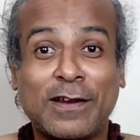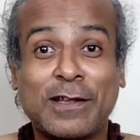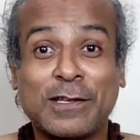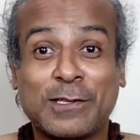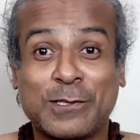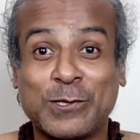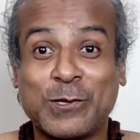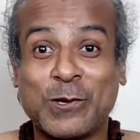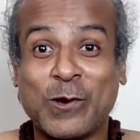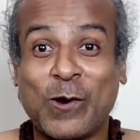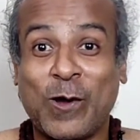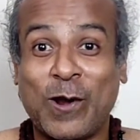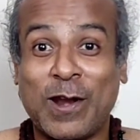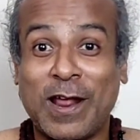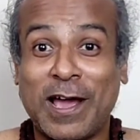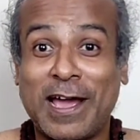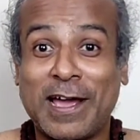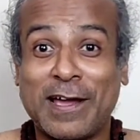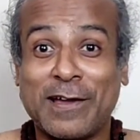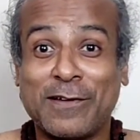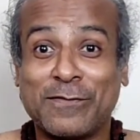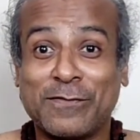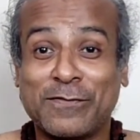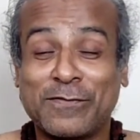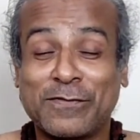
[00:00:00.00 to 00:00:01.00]
It's your
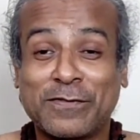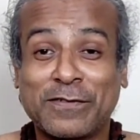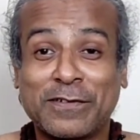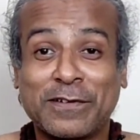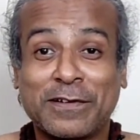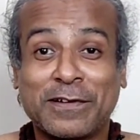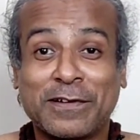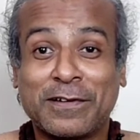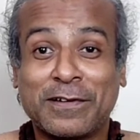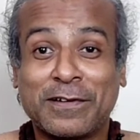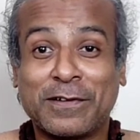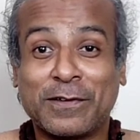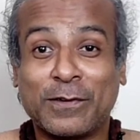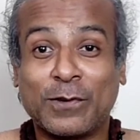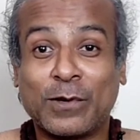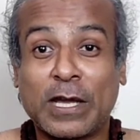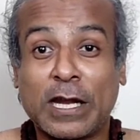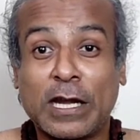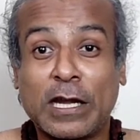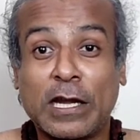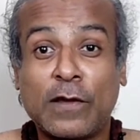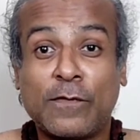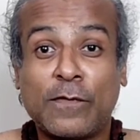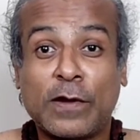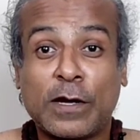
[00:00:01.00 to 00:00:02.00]
life. You
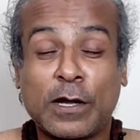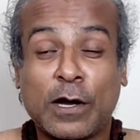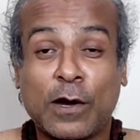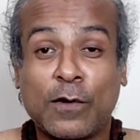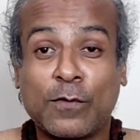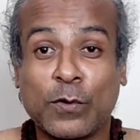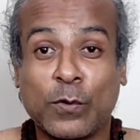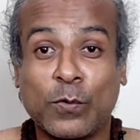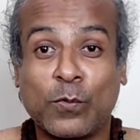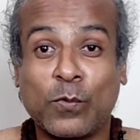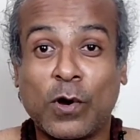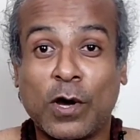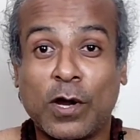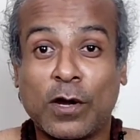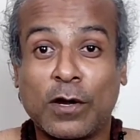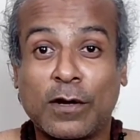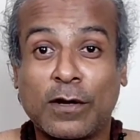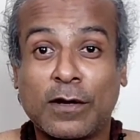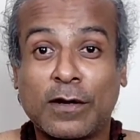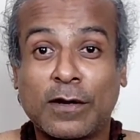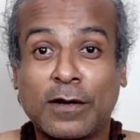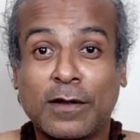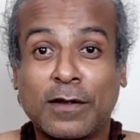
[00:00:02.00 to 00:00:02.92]
can live it how you want.